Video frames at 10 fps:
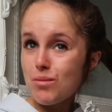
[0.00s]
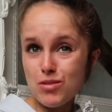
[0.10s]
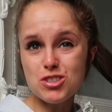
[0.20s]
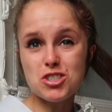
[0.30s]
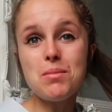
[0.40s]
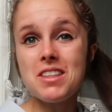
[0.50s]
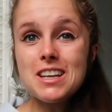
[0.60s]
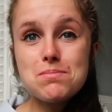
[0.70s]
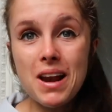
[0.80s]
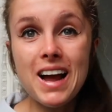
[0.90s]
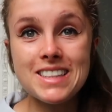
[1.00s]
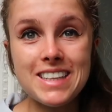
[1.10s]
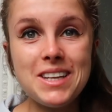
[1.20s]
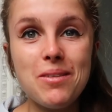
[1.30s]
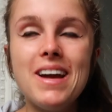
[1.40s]
we've got so many things
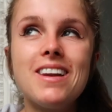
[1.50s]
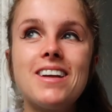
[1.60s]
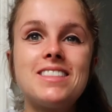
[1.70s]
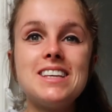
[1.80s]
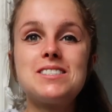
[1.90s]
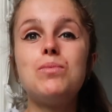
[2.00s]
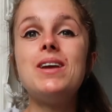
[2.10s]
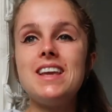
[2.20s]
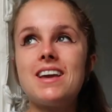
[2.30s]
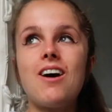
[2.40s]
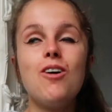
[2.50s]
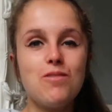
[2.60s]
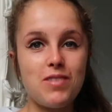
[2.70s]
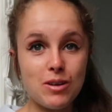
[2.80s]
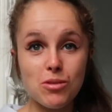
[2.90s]
planned anyway. Like, this week,
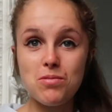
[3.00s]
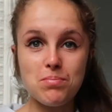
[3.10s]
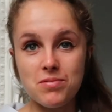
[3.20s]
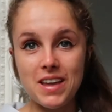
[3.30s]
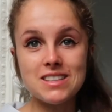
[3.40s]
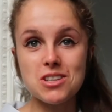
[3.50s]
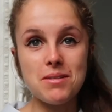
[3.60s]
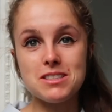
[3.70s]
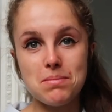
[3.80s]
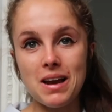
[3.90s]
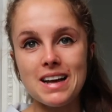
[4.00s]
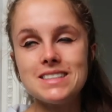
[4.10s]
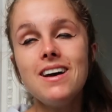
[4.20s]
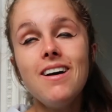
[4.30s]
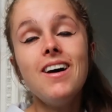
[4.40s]
hopefully all things going to
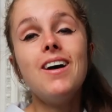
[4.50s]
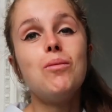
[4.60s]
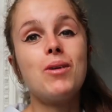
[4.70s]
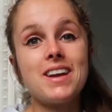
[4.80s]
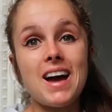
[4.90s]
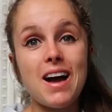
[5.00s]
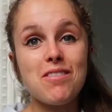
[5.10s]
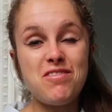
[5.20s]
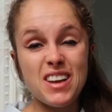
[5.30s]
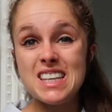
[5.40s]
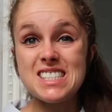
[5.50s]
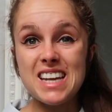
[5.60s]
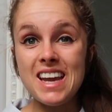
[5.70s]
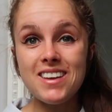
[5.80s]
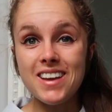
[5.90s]
plan, we're gonna have fillet
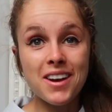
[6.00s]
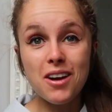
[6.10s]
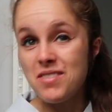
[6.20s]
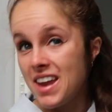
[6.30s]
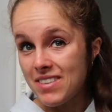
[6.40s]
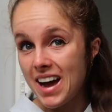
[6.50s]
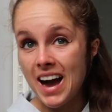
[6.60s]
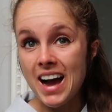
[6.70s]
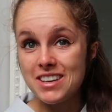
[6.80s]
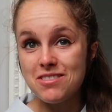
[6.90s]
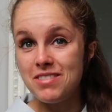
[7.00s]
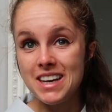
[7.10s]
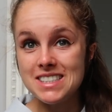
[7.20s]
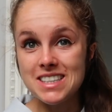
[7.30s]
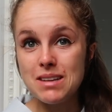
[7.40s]
steak. And I've never had
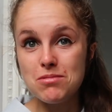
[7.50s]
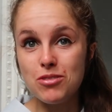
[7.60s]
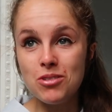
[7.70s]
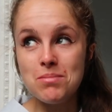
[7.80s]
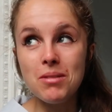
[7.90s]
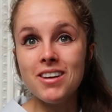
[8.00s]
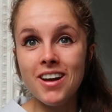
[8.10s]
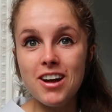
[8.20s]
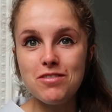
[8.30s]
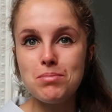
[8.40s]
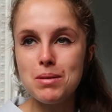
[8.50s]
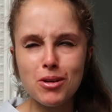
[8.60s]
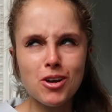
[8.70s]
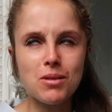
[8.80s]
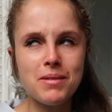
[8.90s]
fillet steak before in my life.
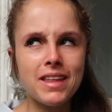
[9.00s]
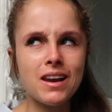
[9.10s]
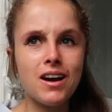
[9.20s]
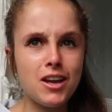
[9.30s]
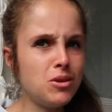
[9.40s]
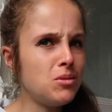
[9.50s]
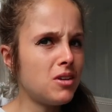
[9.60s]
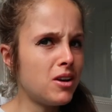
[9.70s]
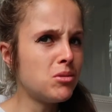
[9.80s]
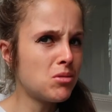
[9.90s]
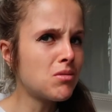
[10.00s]
People look at me and they're like, are you